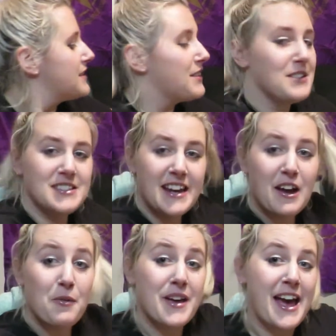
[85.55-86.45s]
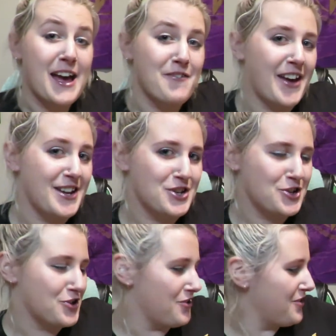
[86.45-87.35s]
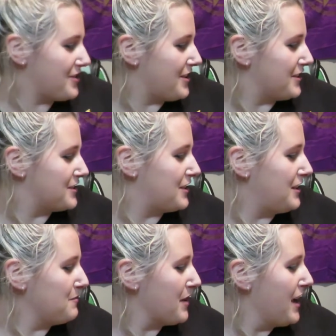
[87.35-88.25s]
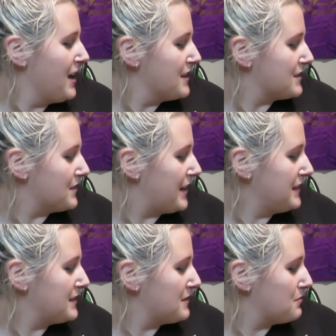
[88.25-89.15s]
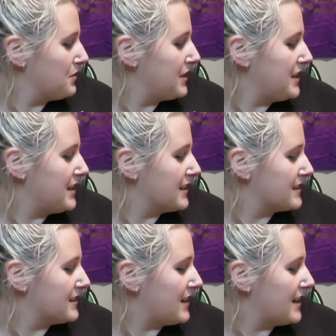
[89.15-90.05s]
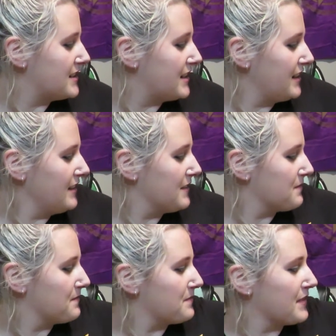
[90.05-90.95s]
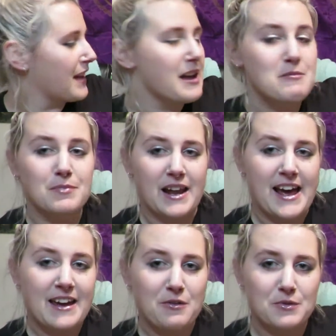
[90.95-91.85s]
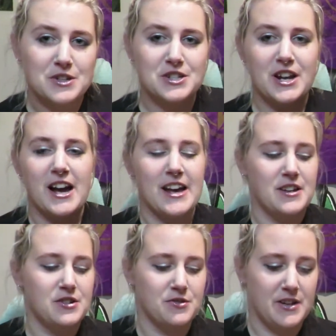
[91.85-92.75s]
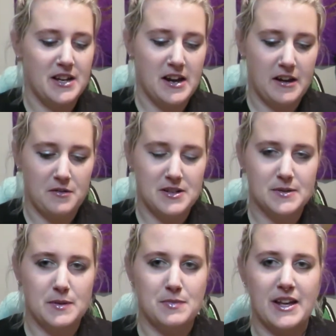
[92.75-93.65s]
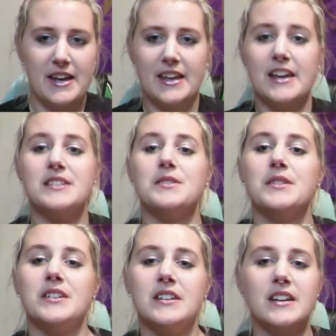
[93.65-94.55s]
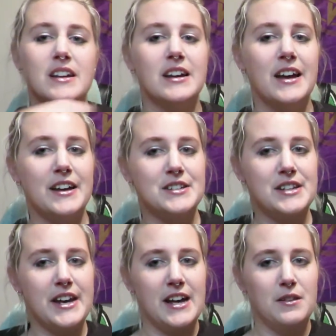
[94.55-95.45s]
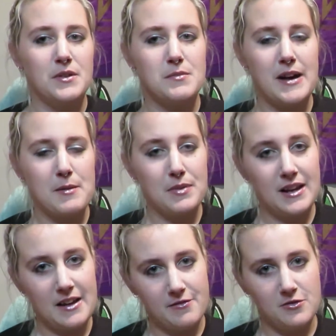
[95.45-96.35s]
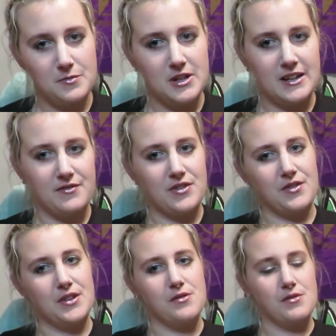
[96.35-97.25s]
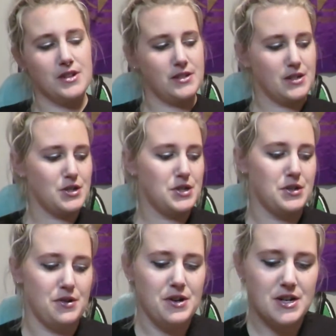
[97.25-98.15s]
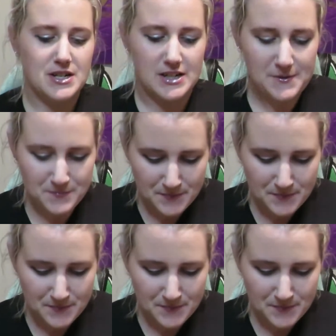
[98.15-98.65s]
So it looks like we have a shirt on the top. So that's pretty exciting. Black, which I enjoy. I always wear black, as you can tell with my platform 9 and 3 quarters shirt.